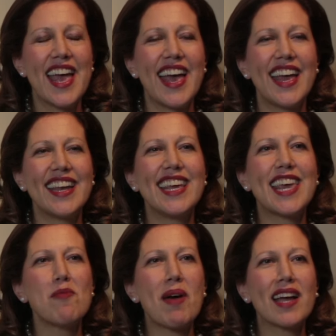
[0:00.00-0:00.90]
And he
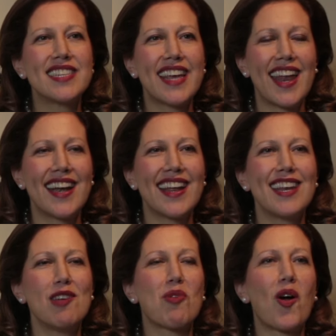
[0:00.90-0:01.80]
came back to Canada
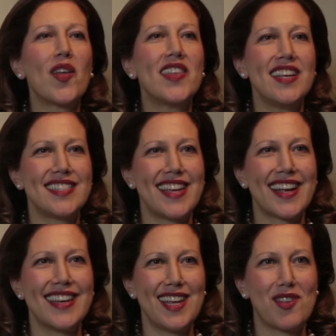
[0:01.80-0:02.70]
and he brought these
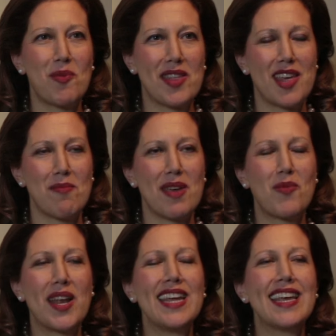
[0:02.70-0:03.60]
techniques with him.
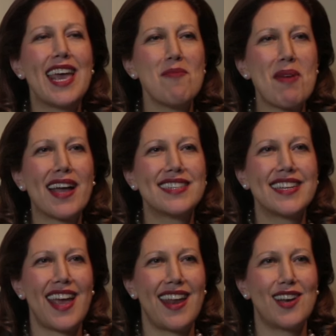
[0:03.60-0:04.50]
And when he came back to
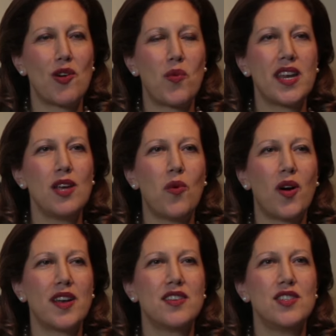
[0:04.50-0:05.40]
Canada, what he
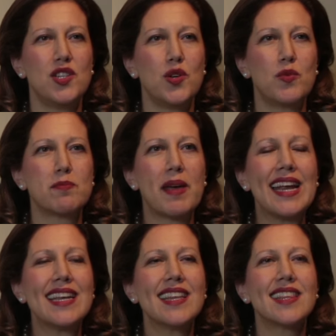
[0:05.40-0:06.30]
wanted to do was
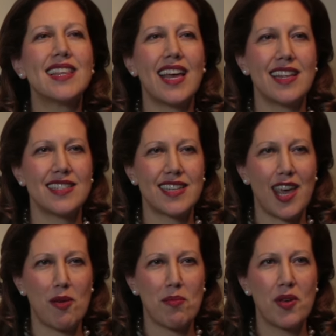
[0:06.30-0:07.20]
paint the
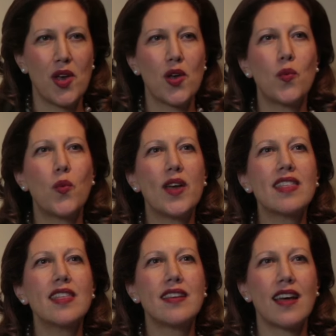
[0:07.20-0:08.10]
landscape
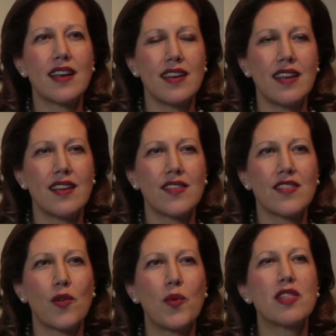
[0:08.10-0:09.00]
with the
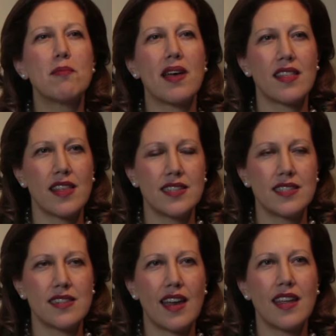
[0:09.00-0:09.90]
techniques, with the
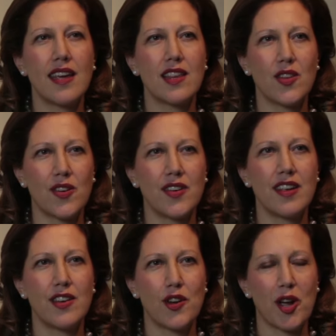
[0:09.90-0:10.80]
methods that he had learned
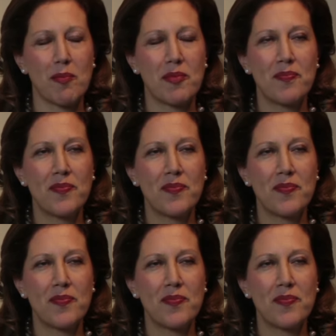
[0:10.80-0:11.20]
in Europe.